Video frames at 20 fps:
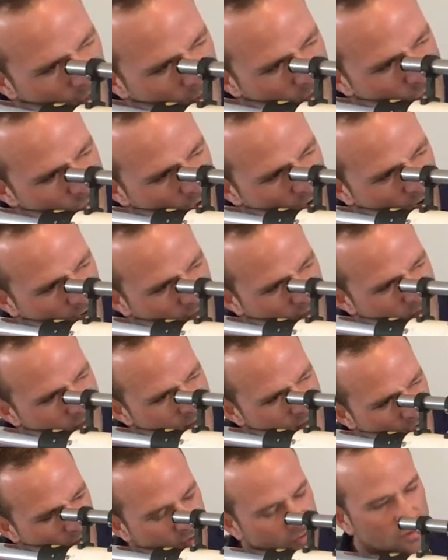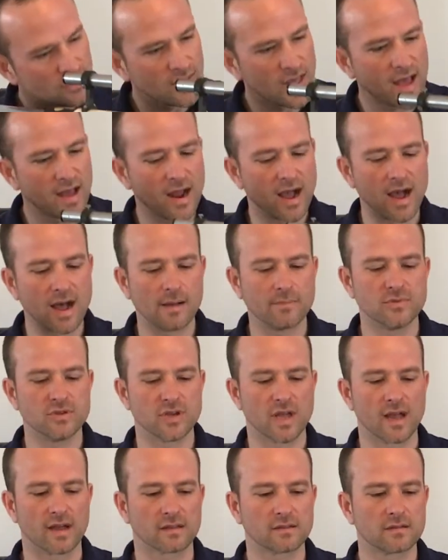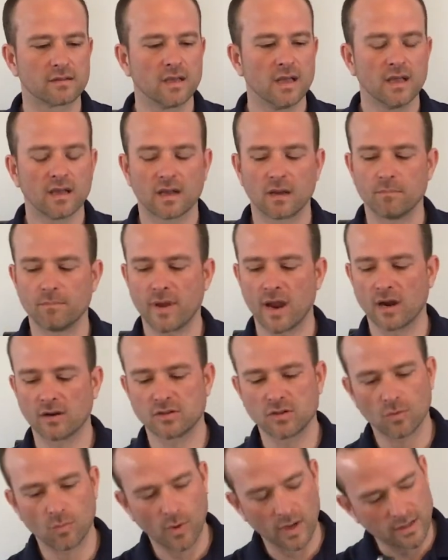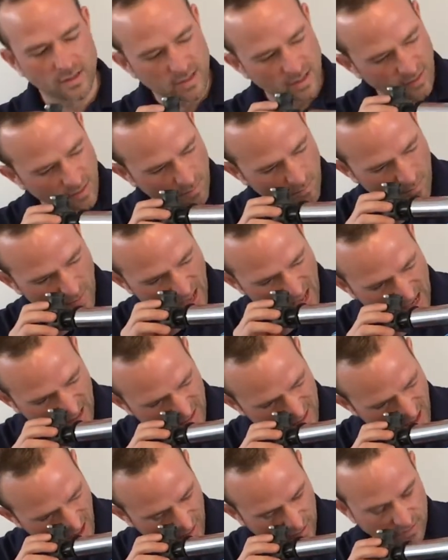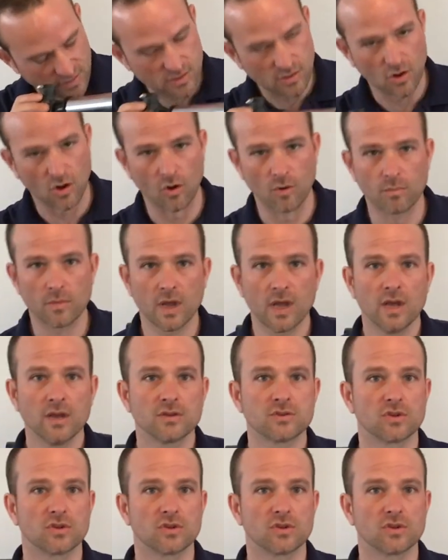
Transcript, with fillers: and try and center that object compared to what's in the main telescope.